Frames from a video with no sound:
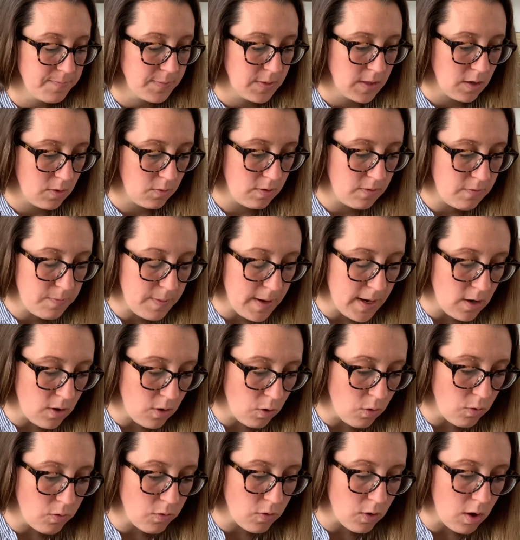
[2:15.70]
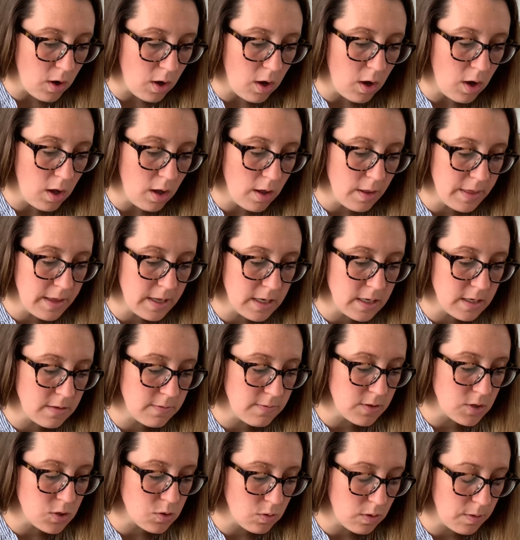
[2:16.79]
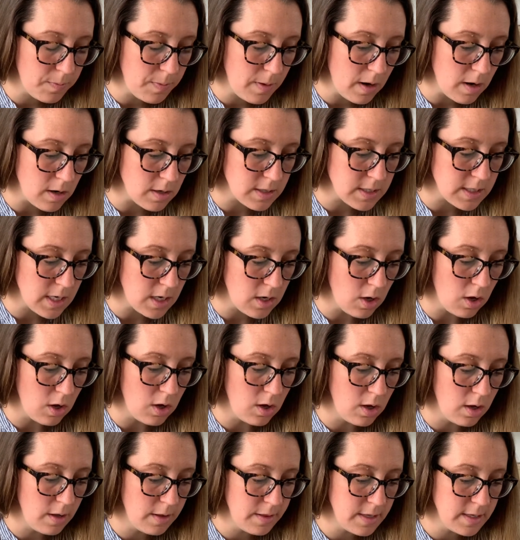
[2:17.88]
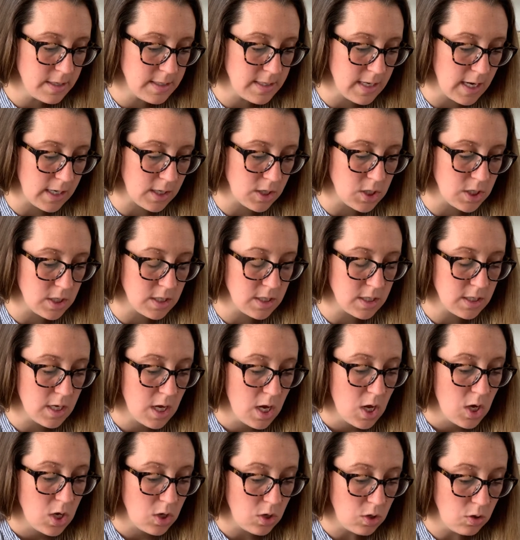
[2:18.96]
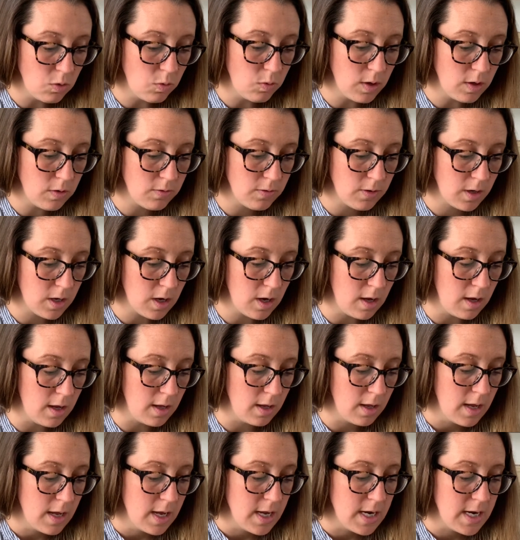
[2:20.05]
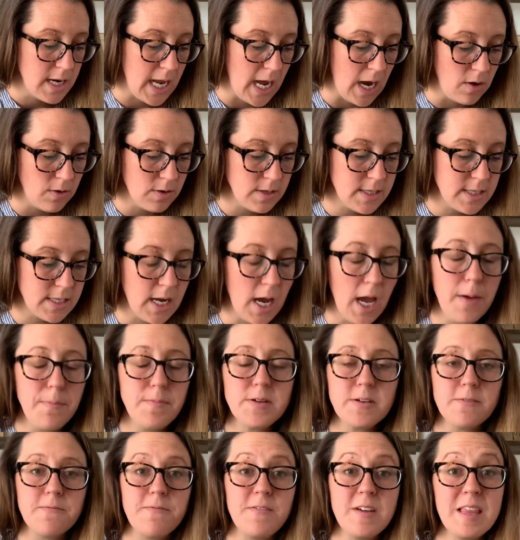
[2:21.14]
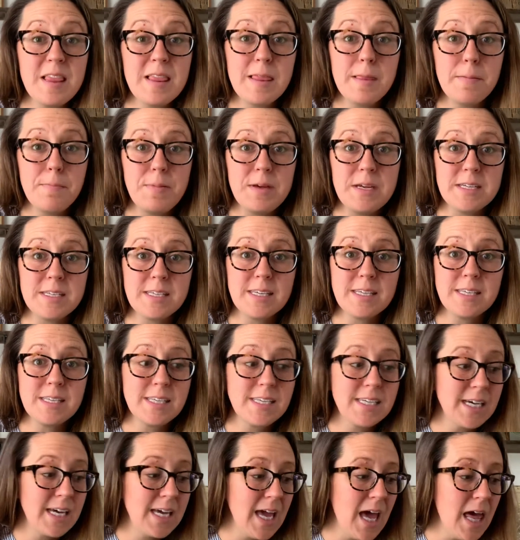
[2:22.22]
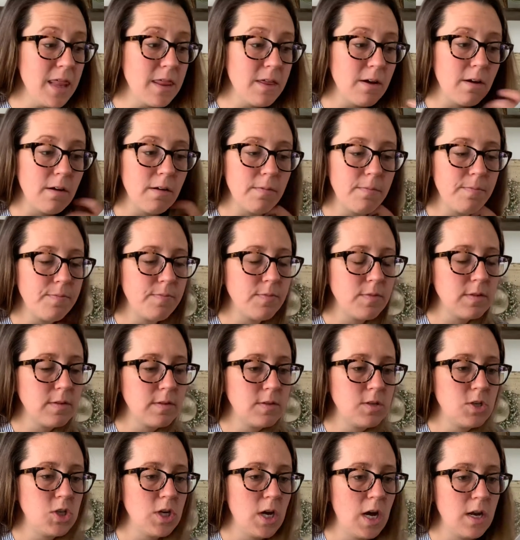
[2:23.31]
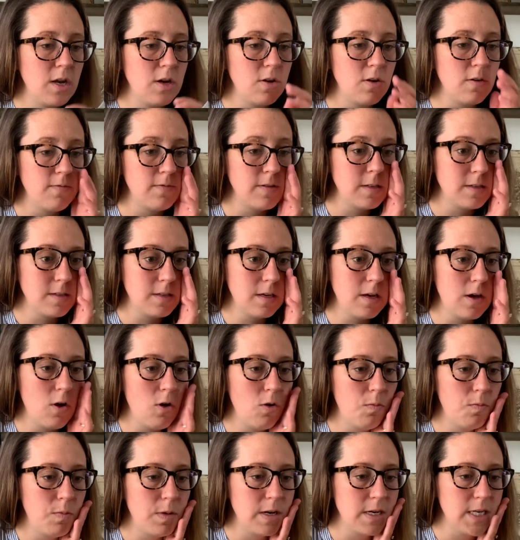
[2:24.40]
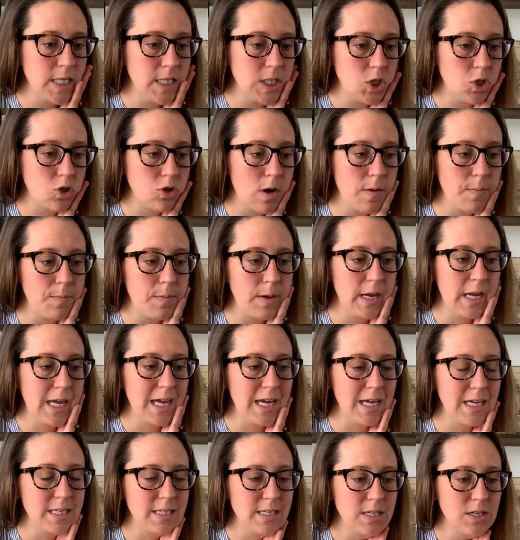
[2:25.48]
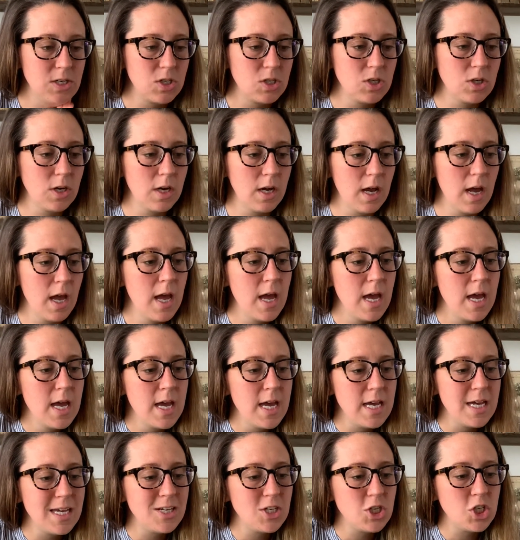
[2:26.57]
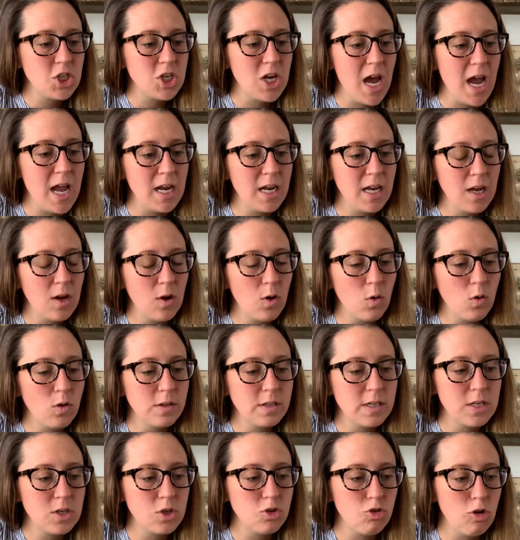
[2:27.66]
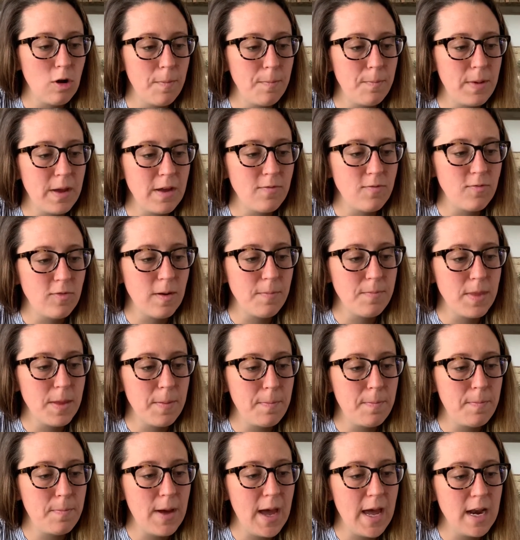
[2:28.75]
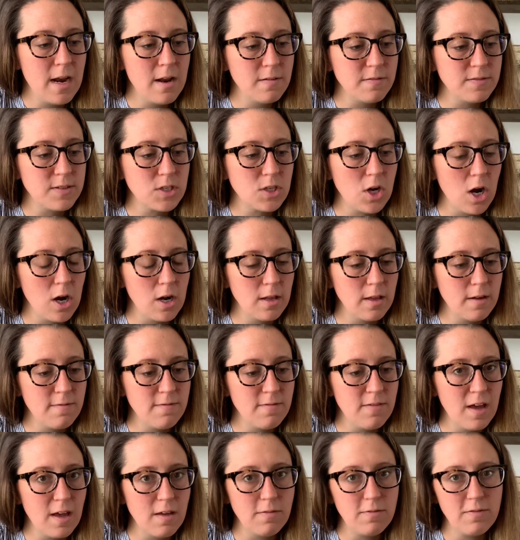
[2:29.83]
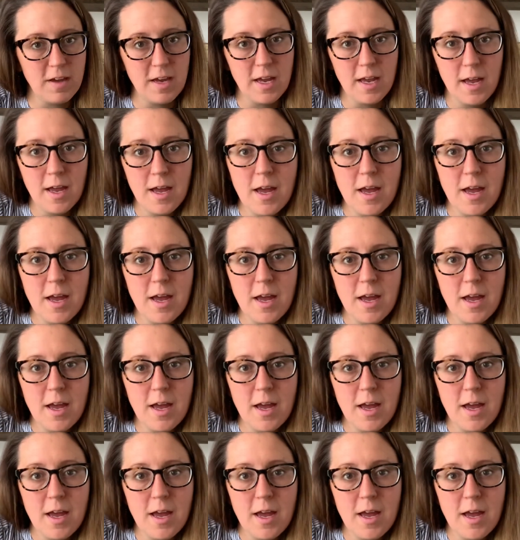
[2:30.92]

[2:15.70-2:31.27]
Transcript: We've been over all the individual parts and all the sections, you will recall. Now it's time to fit the pieces together." John nervously opened his trumpet case and took his shining golden trumpet from the bed of scarlet velvet.